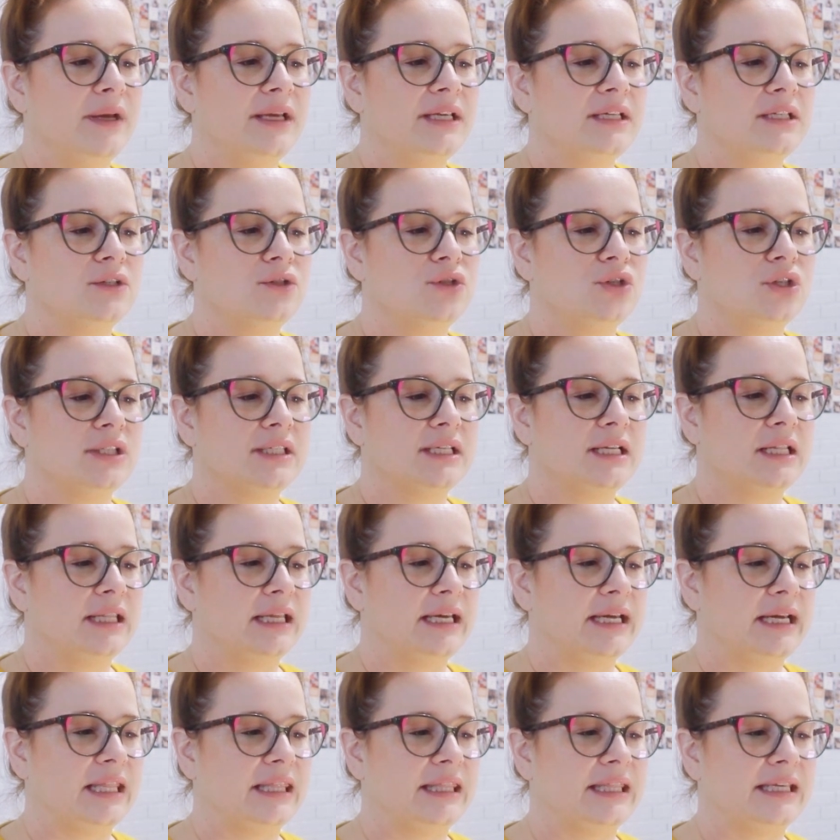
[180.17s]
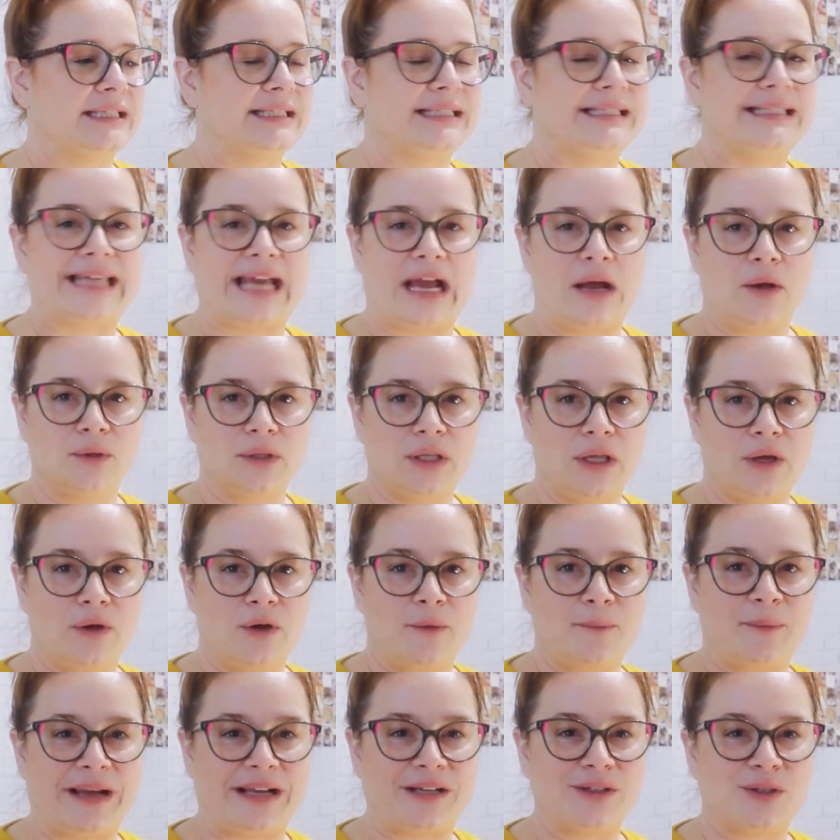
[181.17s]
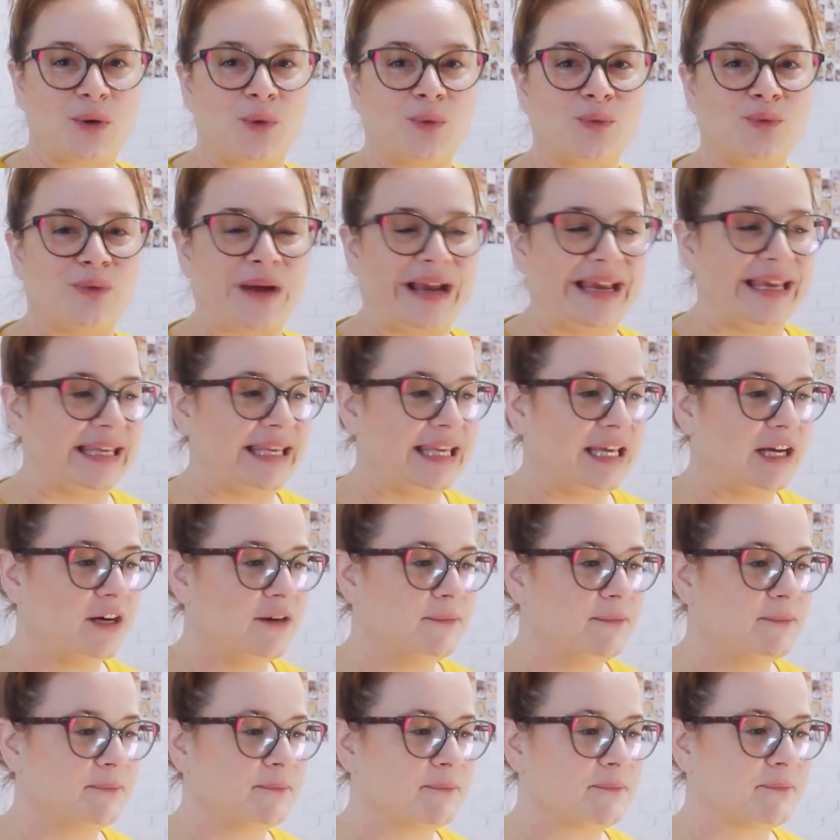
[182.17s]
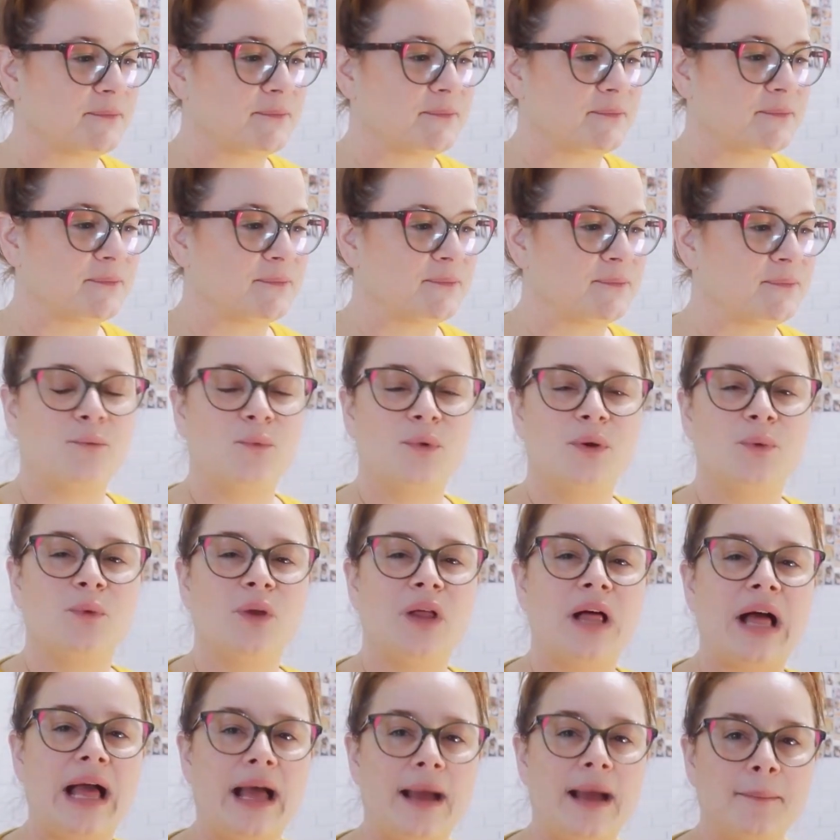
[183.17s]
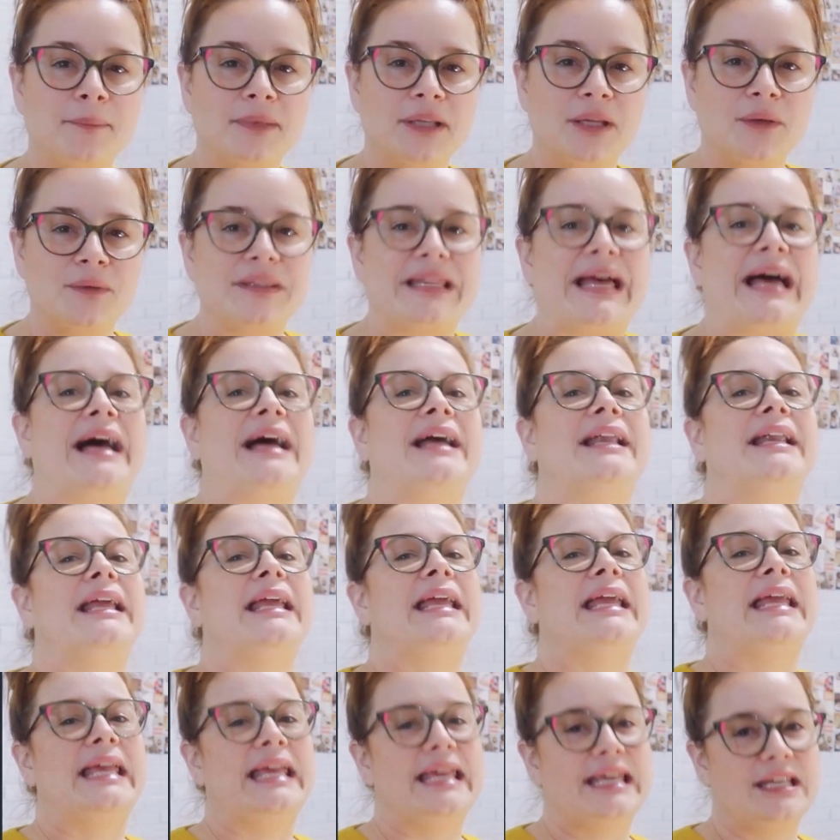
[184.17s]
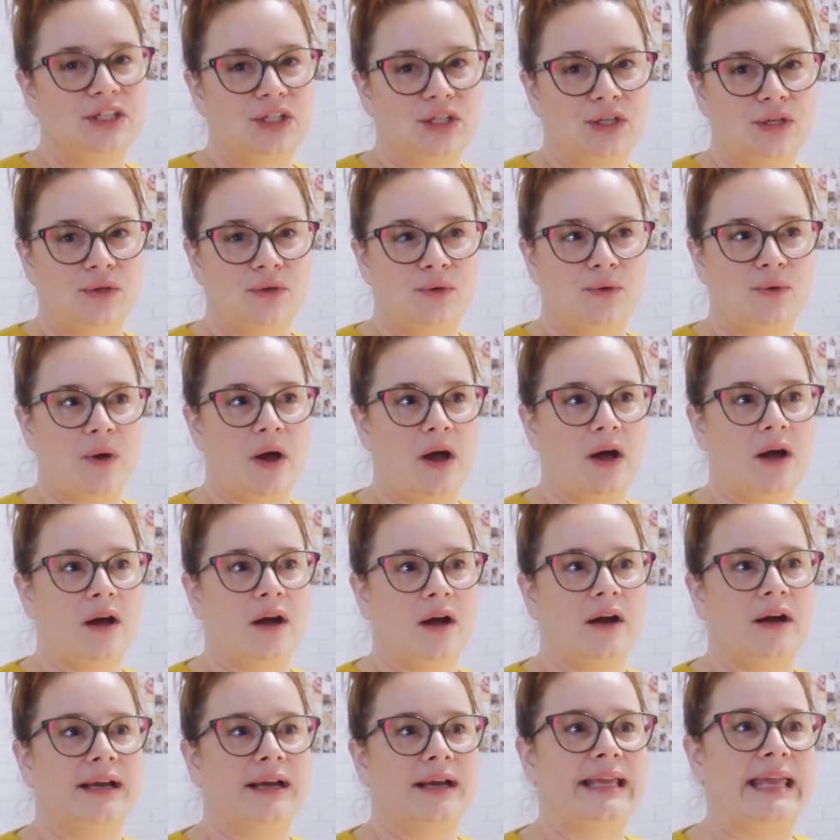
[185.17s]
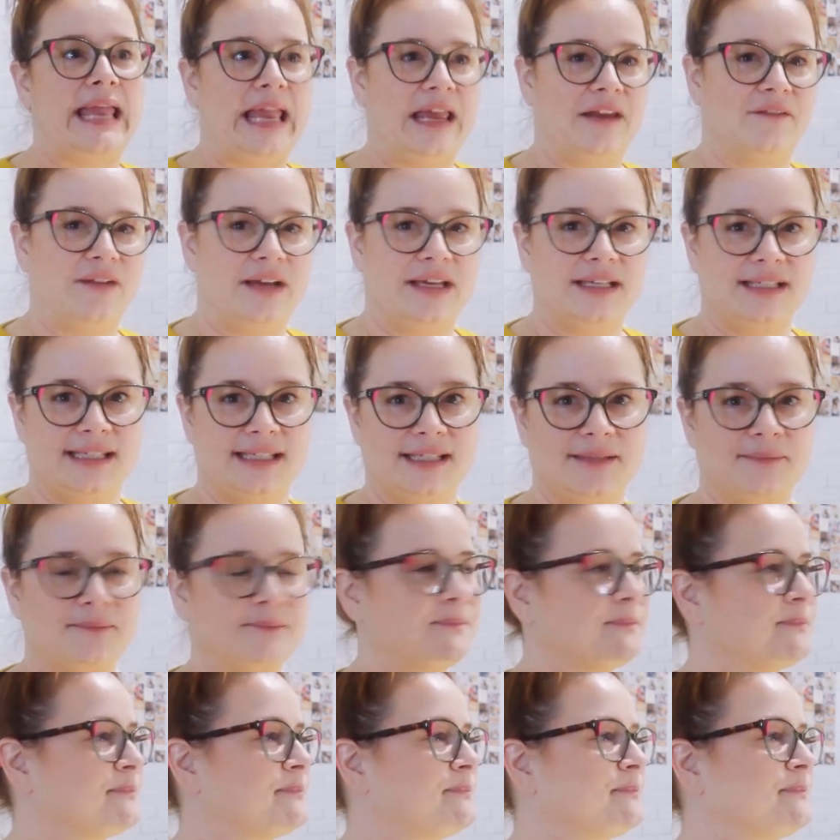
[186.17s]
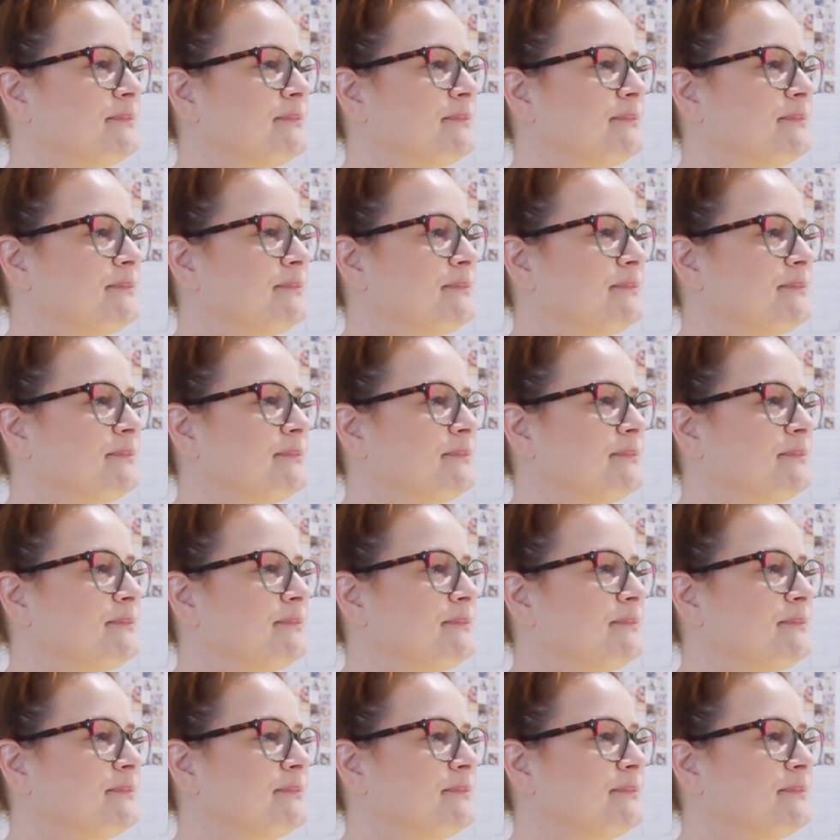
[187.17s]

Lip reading: we're going to just click the download button right here, and then we will upload that into our canvas.